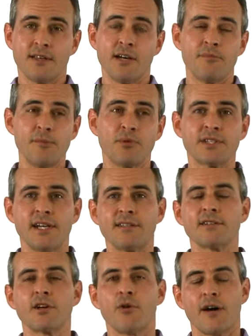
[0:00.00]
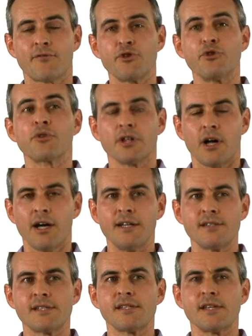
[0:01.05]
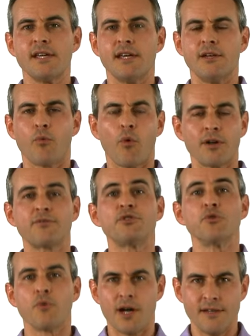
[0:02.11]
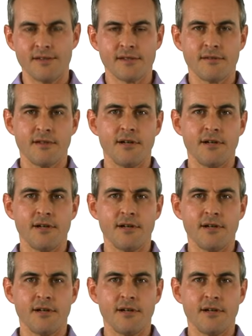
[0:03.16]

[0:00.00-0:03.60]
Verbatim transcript: Now, people tend to go after new clients in one of two ways.